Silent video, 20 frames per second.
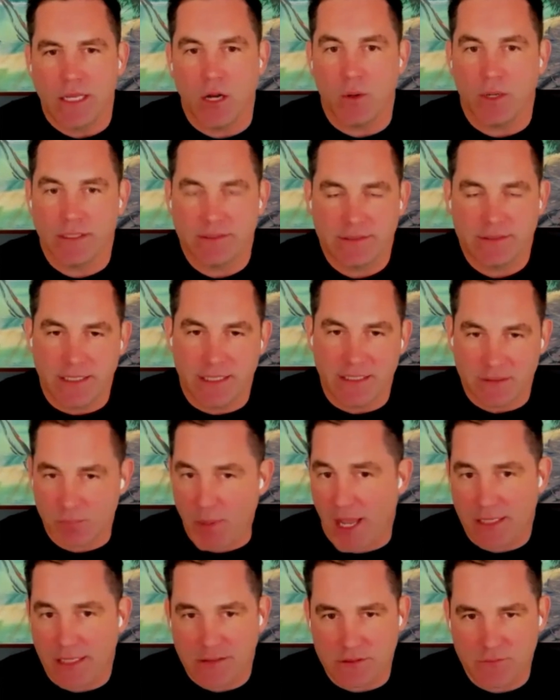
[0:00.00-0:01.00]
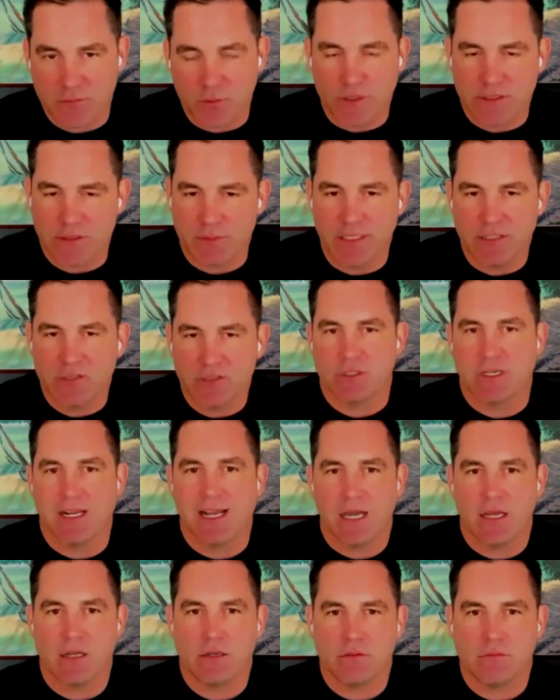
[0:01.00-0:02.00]
You know, it's it's passive, which means you're
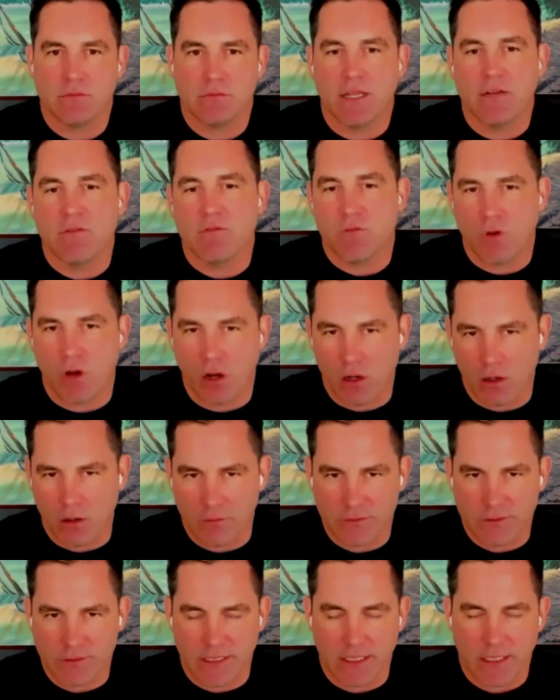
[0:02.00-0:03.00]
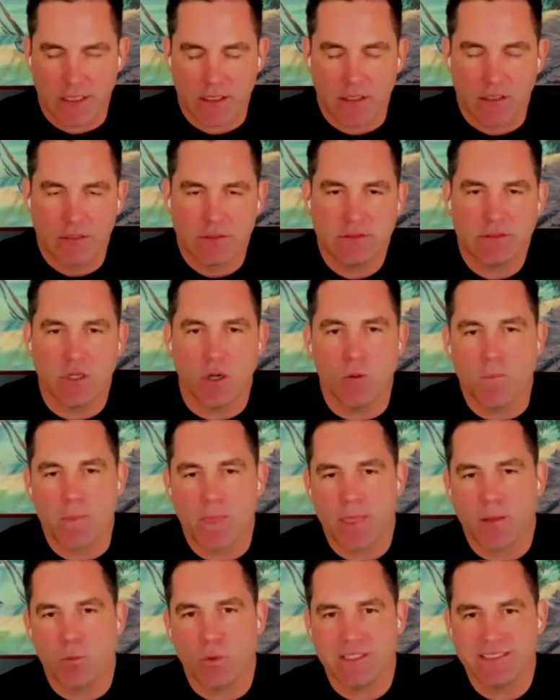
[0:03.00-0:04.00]
not involved in it. So
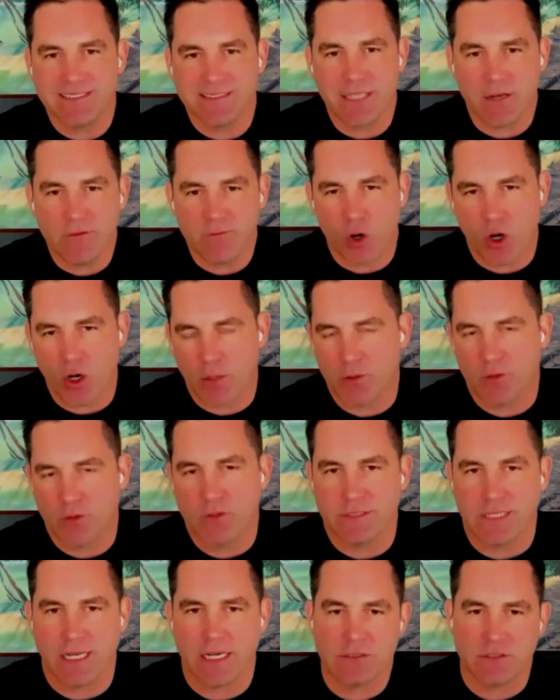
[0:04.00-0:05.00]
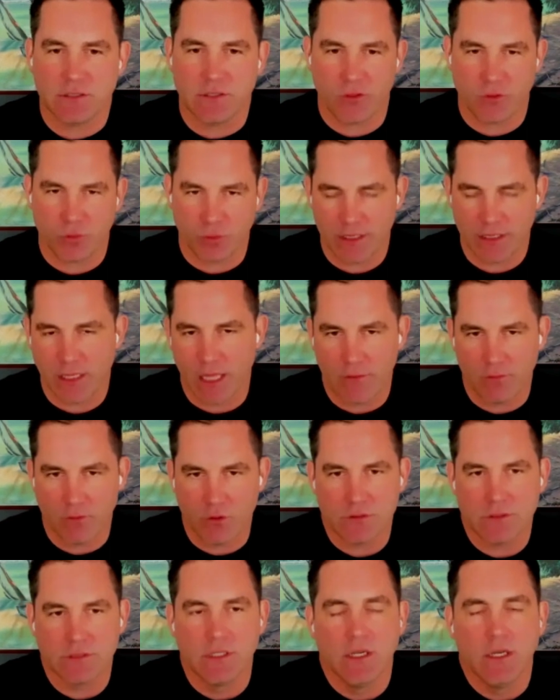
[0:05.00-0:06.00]
with safe harbor, there's actually three
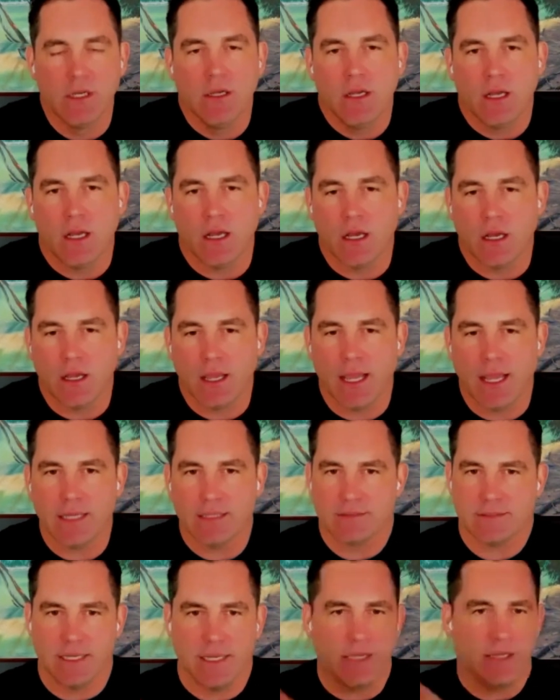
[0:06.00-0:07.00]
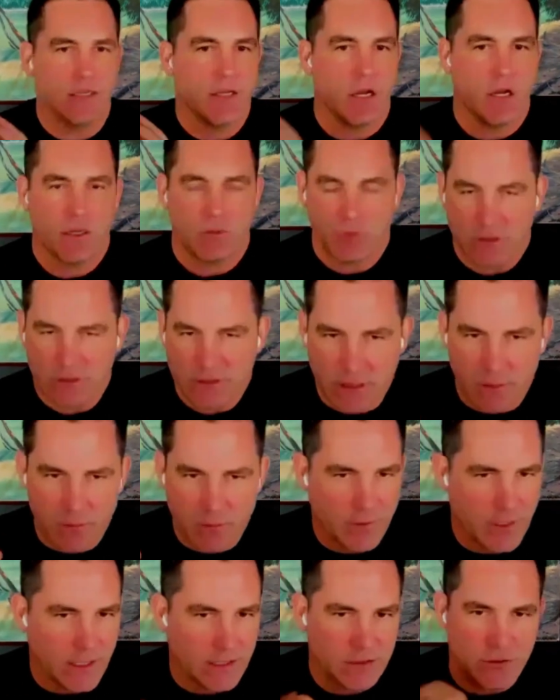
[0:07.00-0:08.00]
levels uh, as a non real estate
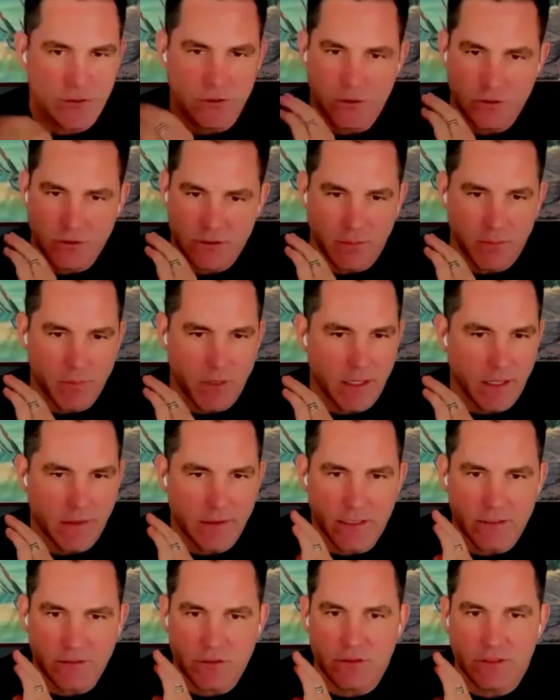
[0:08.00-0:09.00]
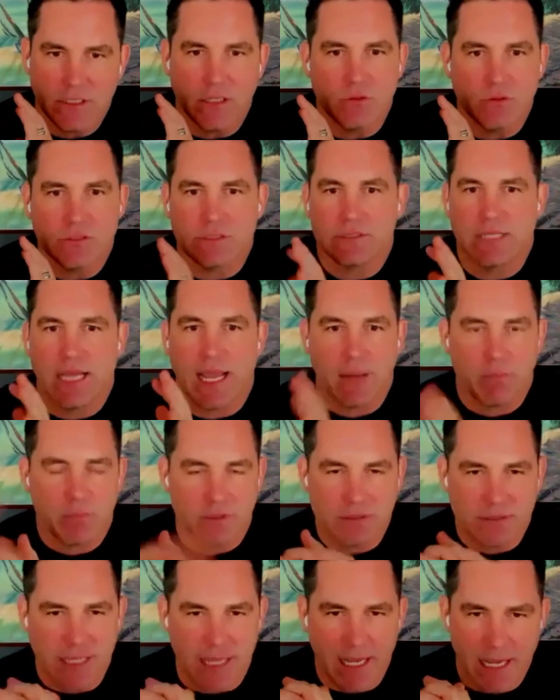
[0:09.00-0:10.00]
professional, somebody that's, you know, just
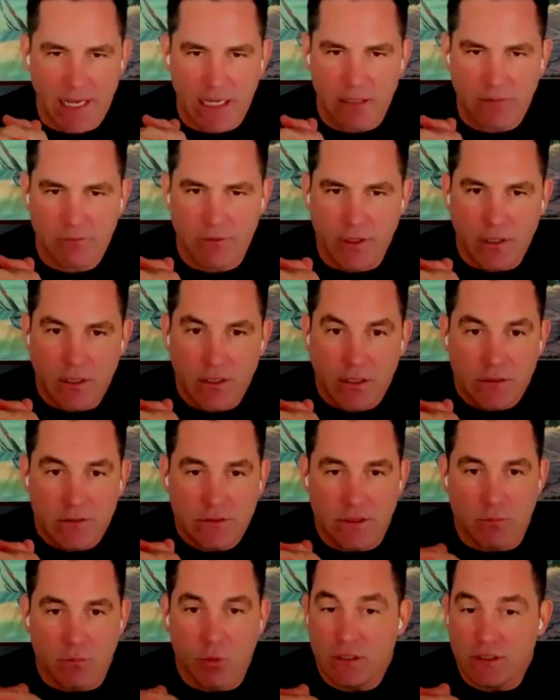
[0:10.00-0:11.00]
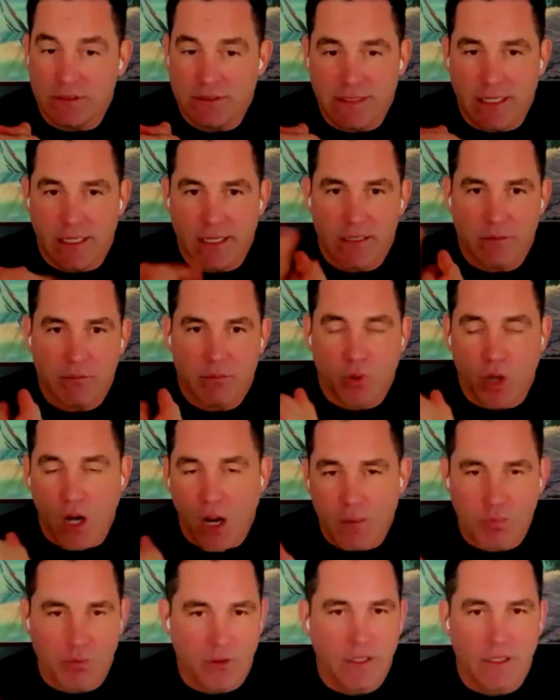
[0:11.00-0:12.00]
happens to have some real estate
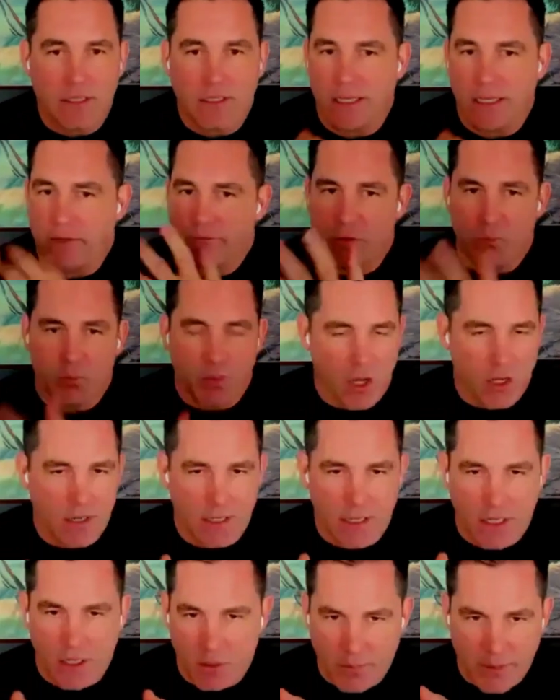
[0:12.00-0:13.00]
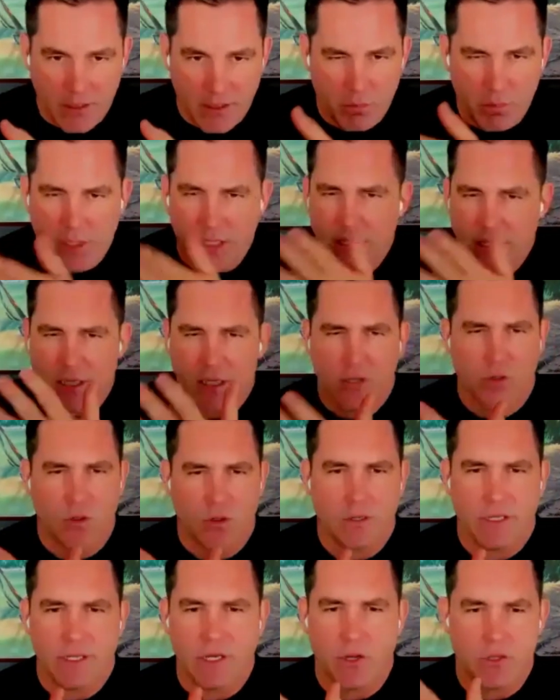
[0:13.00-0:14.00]
property, like you bought an Airbnb
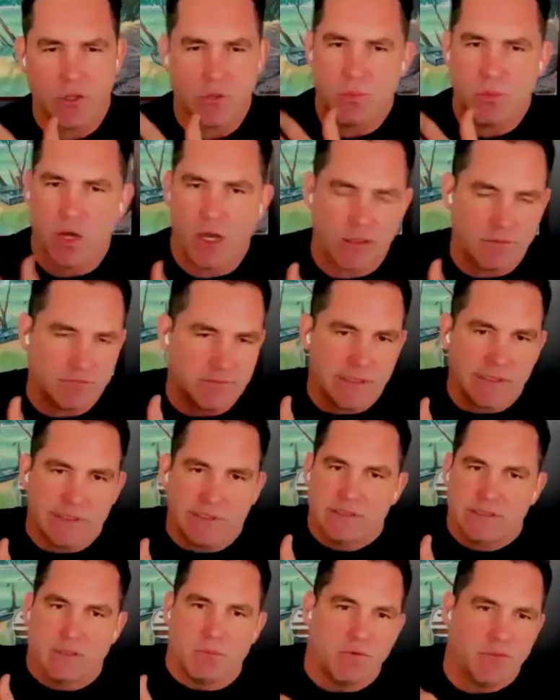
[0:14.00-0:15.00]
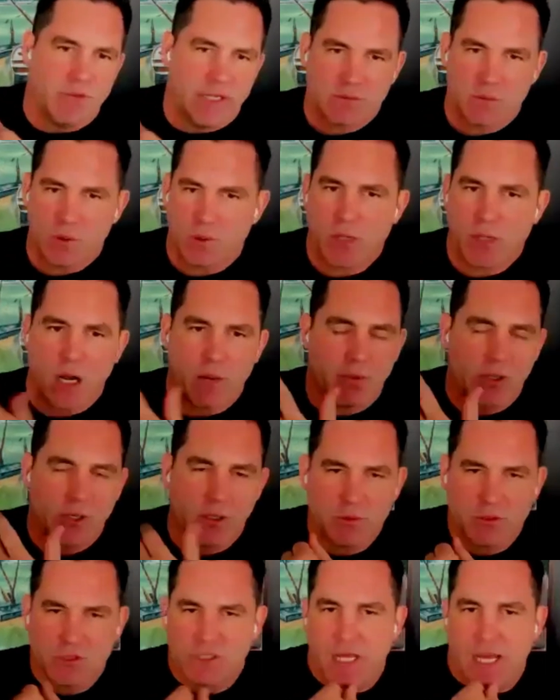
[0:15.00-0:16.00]
or, you know, you bought some investment
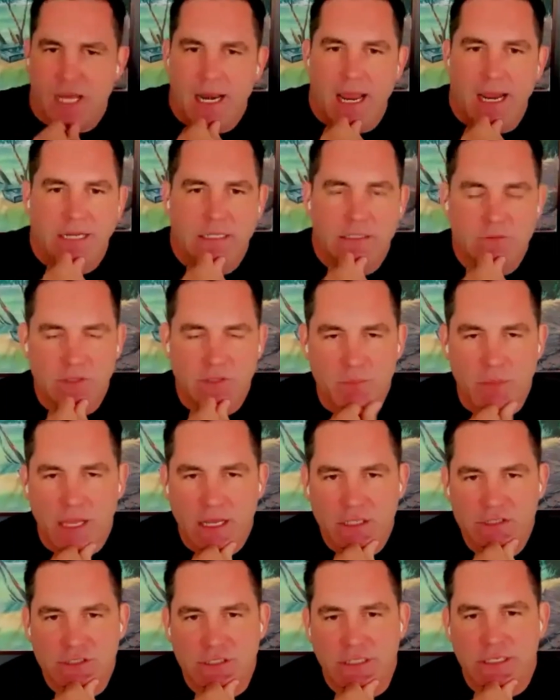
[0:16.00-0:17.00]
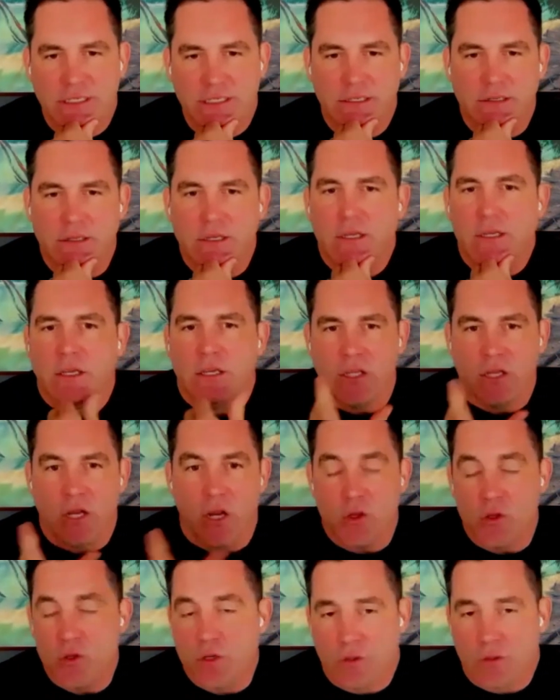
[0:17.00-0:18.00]
property, but you're not actively managing it, you
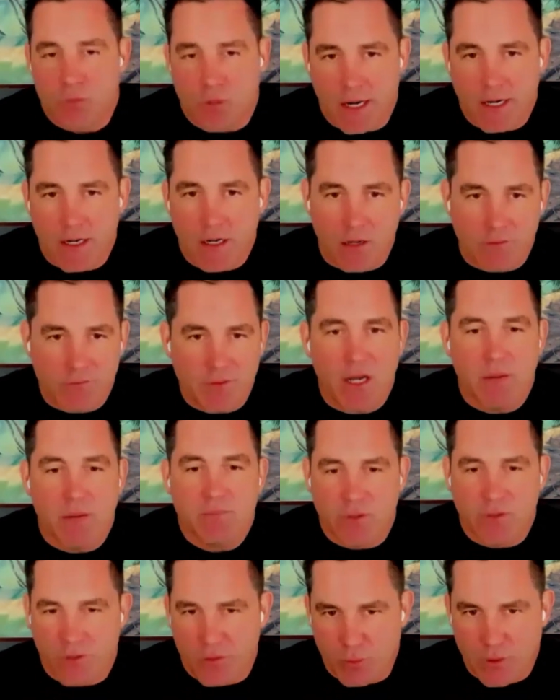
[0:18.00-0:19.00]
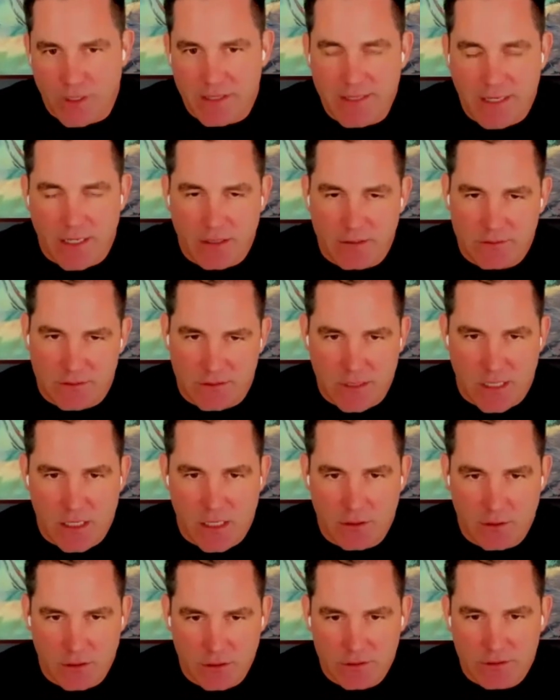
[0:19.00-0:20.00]
know, you can write off up to
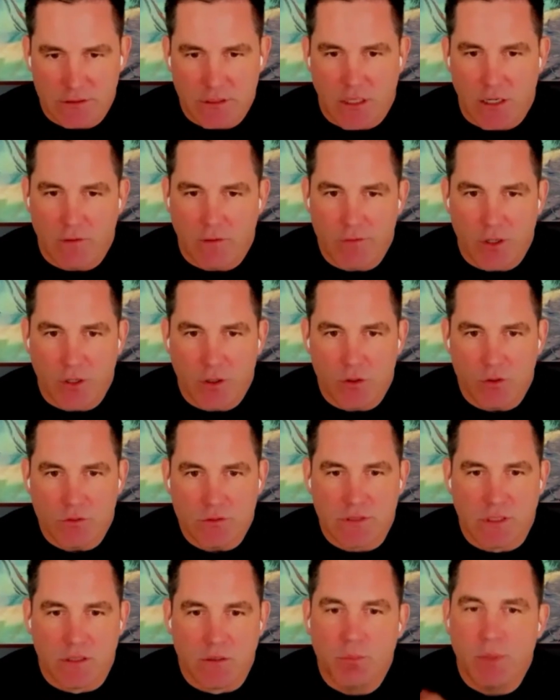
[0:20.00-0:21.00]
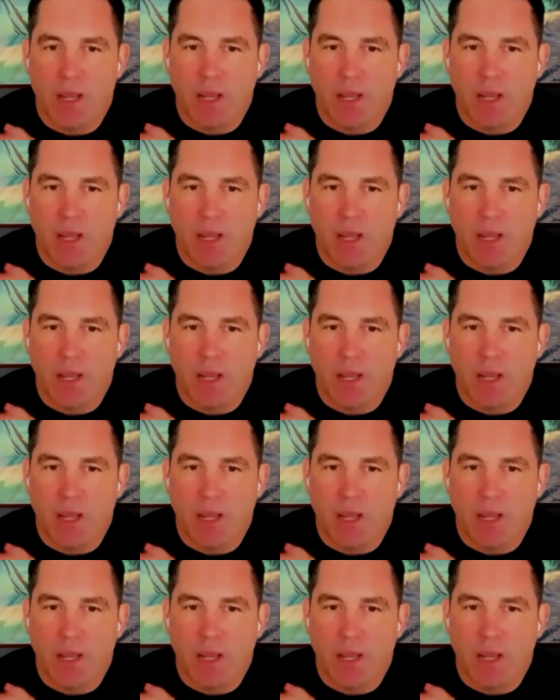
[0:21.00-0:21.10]
$3,000 of those